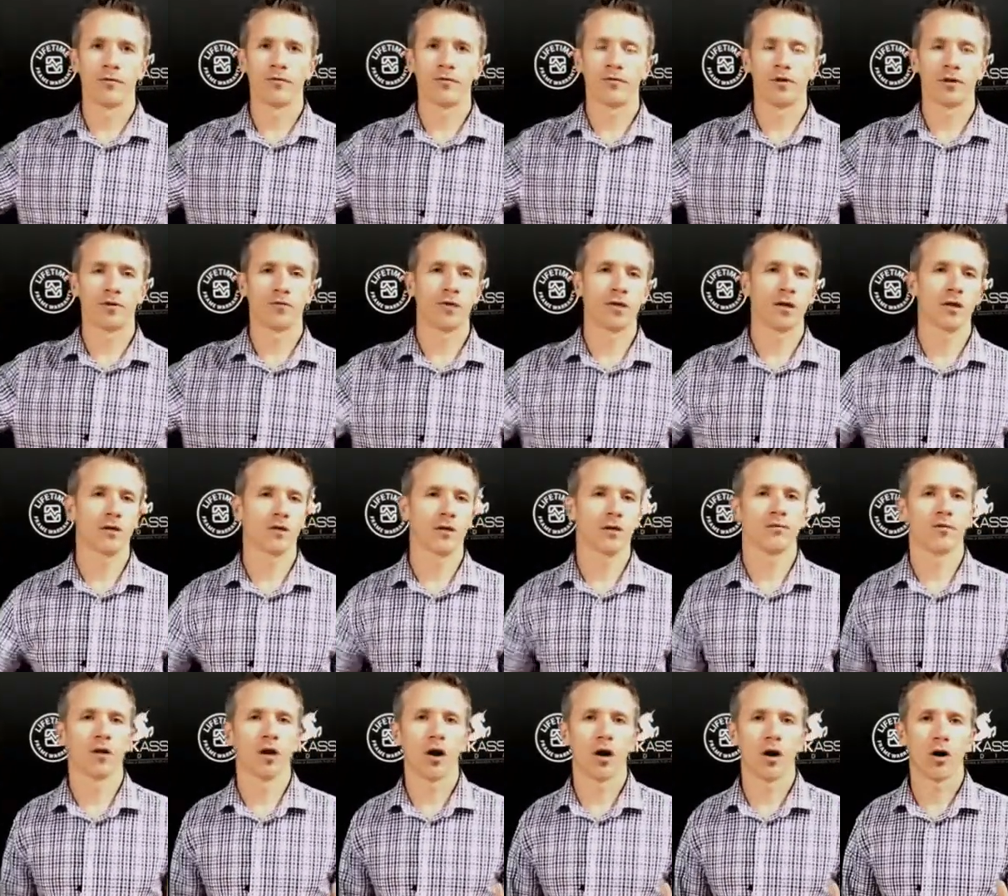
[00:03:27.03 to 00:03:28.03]
50 or
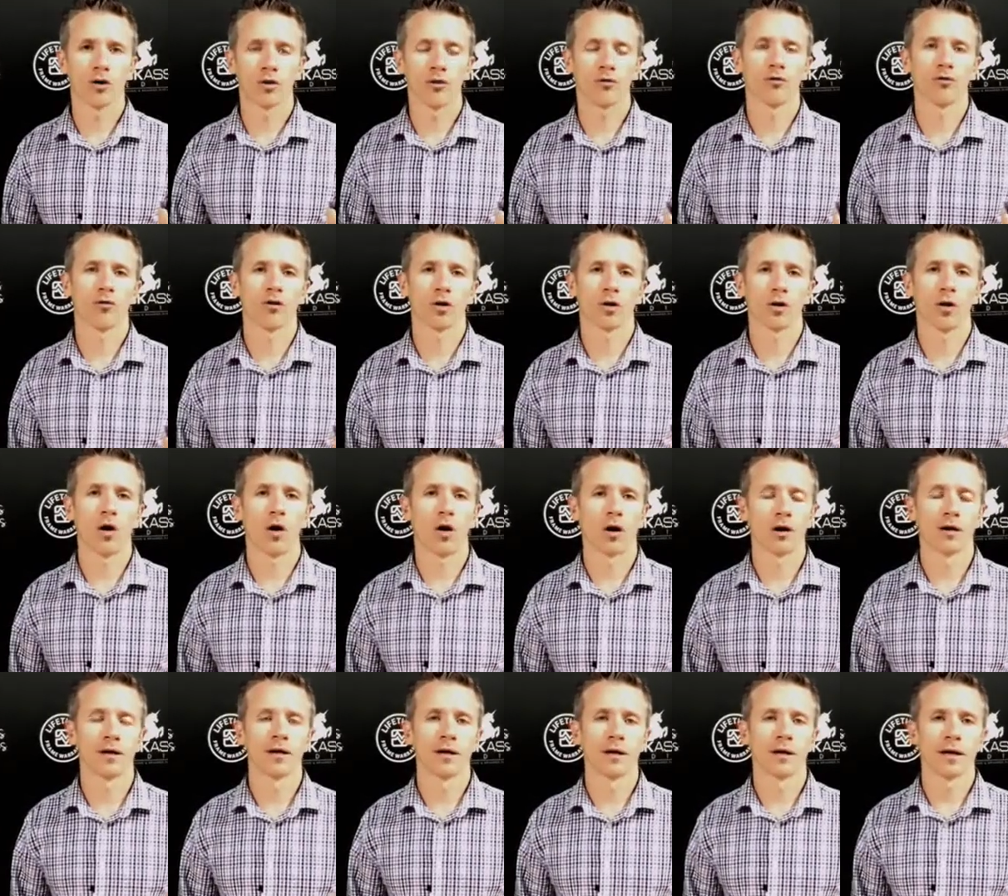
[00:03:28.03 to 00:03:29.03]
even 100 foot long